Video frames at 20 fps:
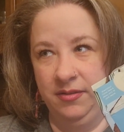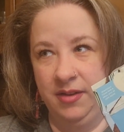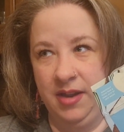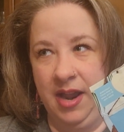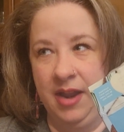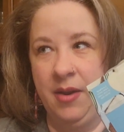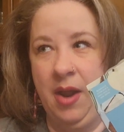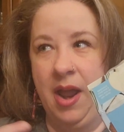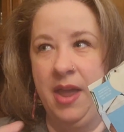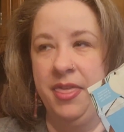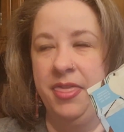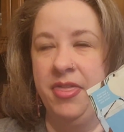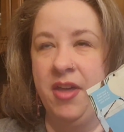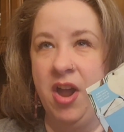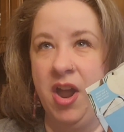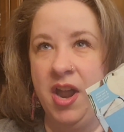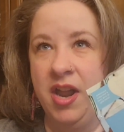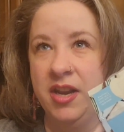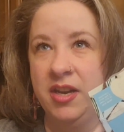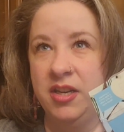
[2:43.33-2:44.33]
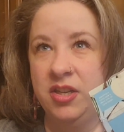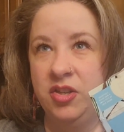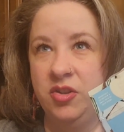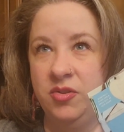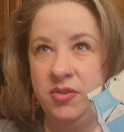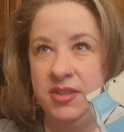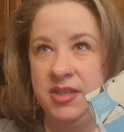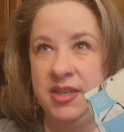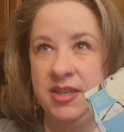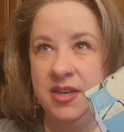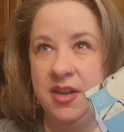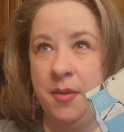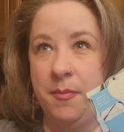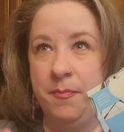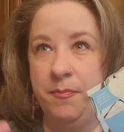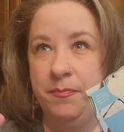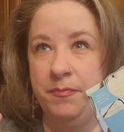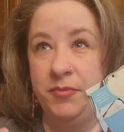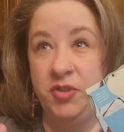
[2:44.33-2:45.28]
I thought using a